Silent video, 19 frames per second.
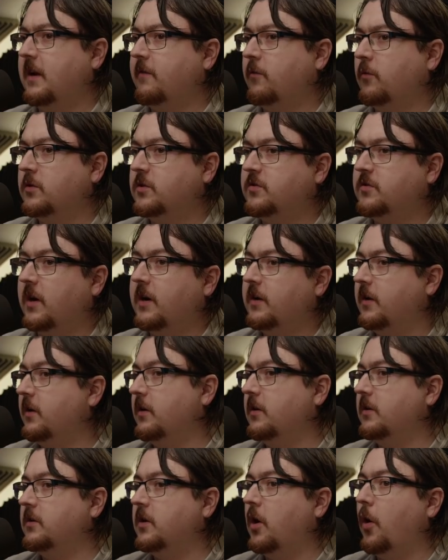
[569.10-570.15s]
everyone's trying
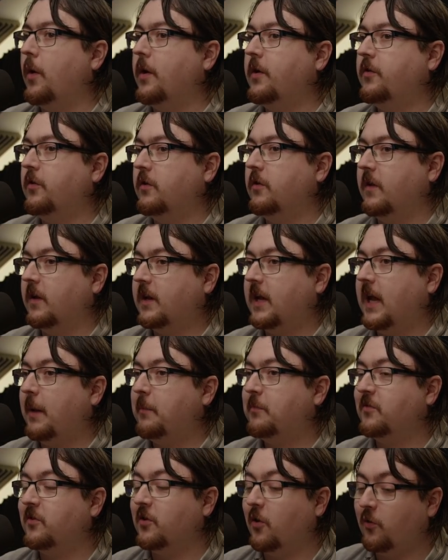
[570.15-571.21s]
to go into Bingo.
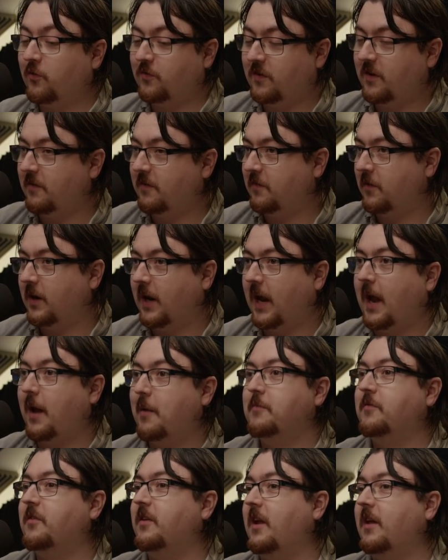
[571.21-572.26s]
that keeps loads of different
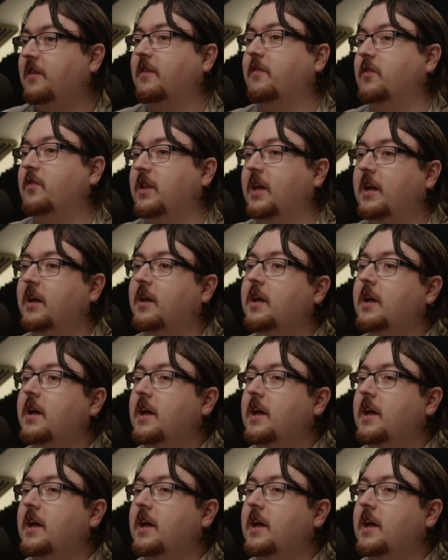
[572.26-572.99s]
games and has everything.